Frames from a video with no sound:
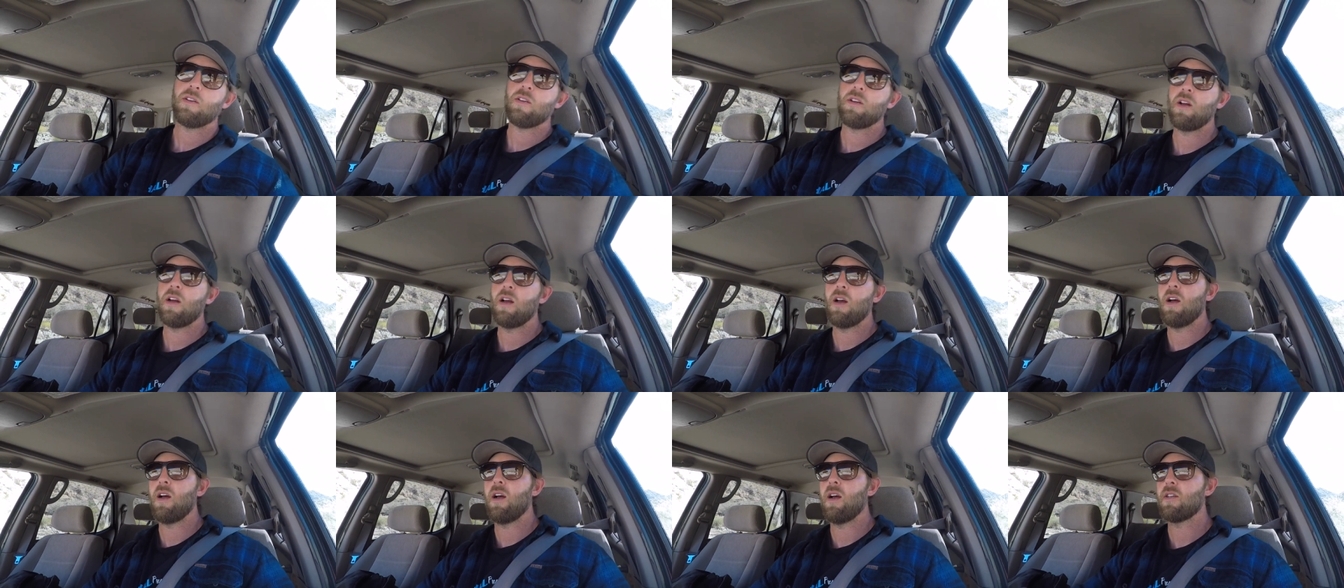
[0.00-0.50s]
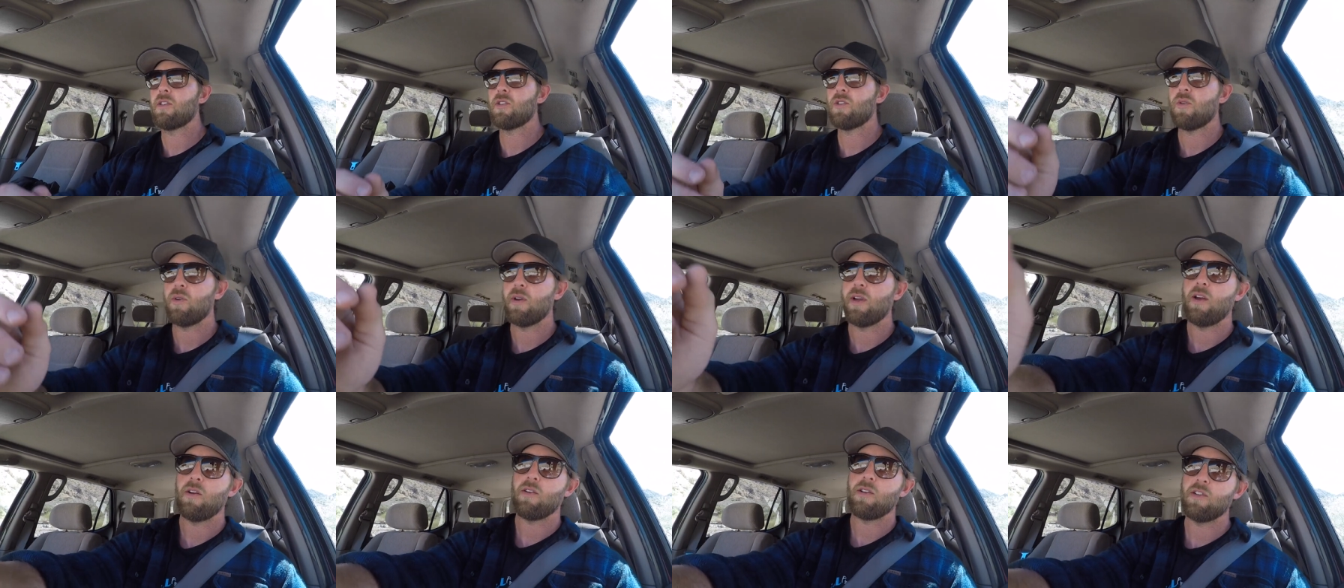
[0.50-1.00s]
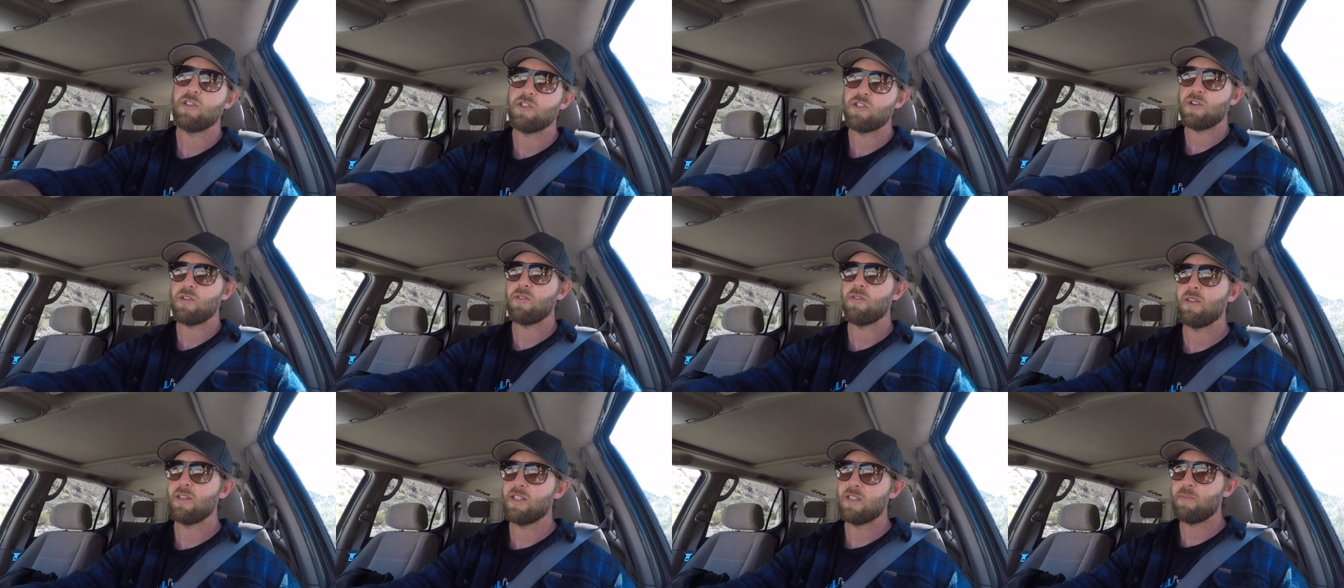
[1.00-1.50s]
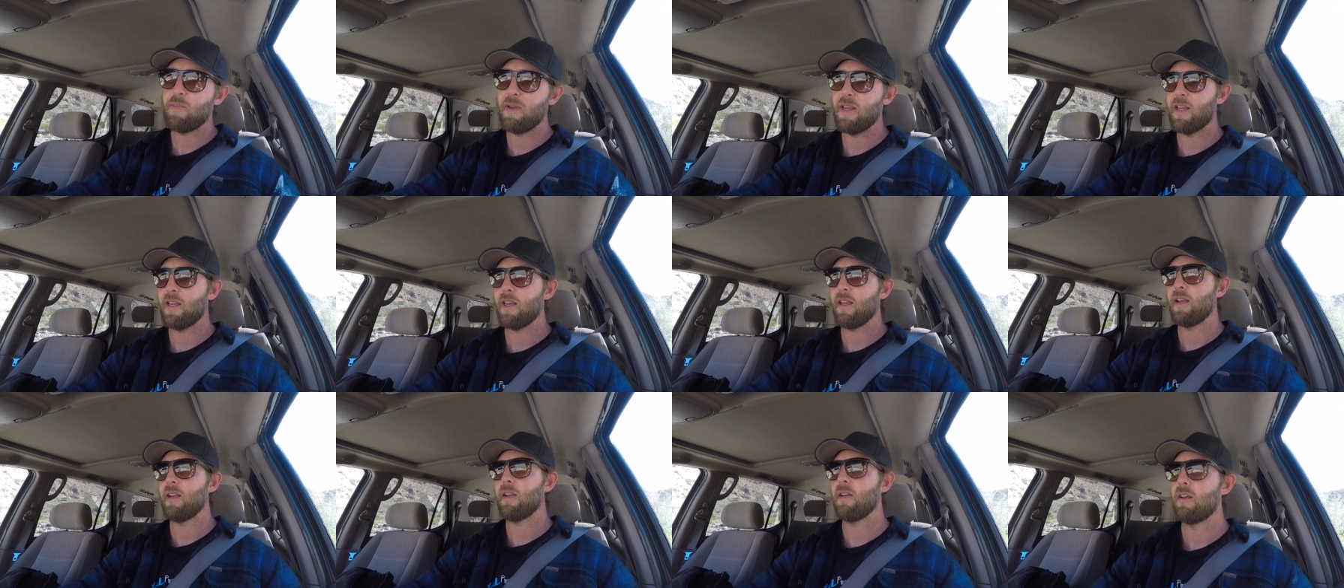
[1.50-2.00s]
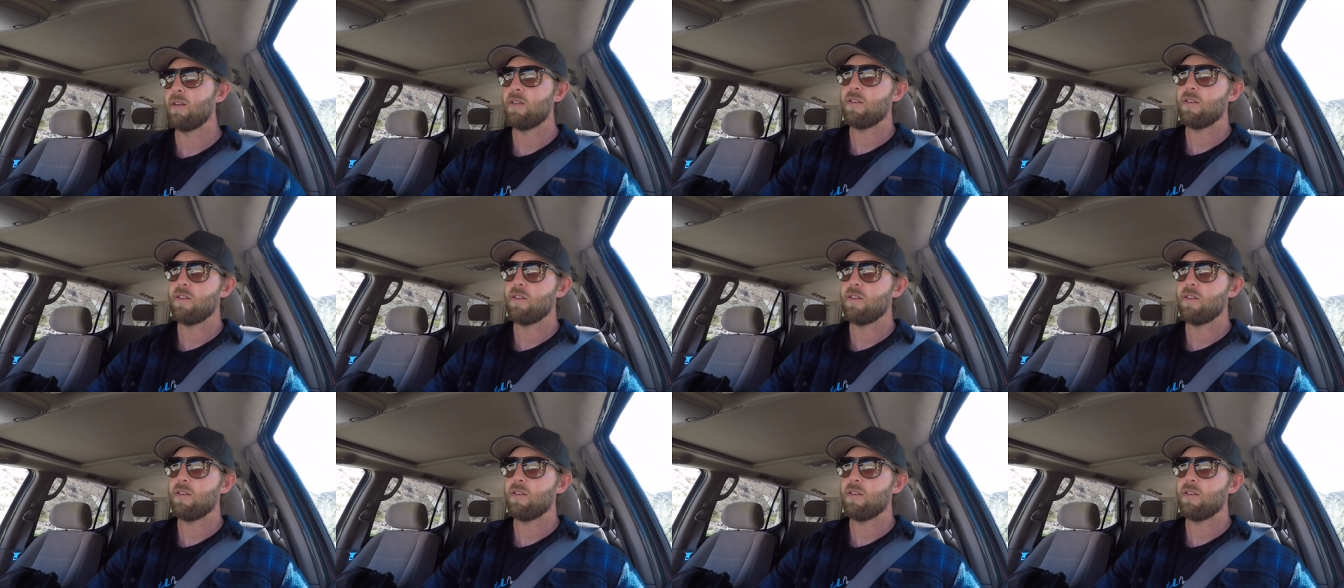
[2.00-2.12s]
uh, Toyota, generally speaking,